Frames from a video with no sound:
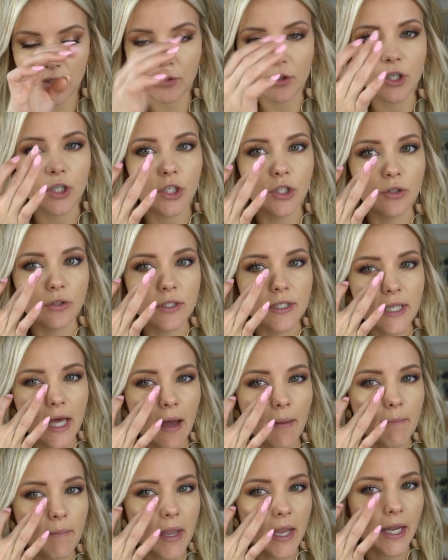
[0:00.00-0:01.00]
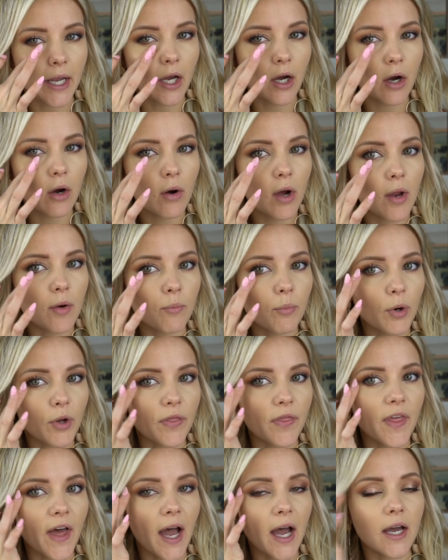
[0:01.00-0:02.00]
you could use that mango and
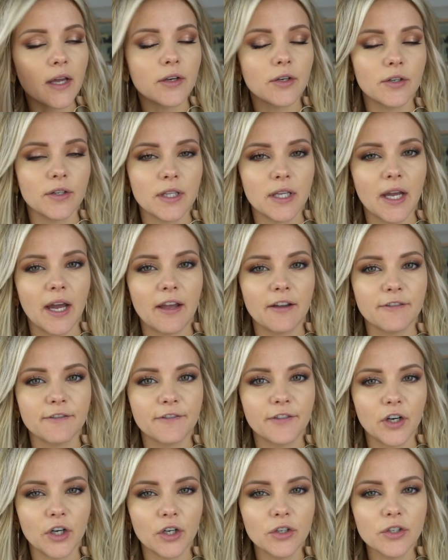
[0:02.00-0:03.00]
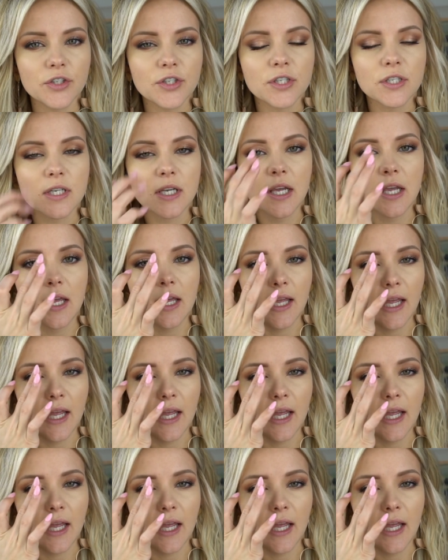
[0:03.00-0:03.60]
put that under the eye first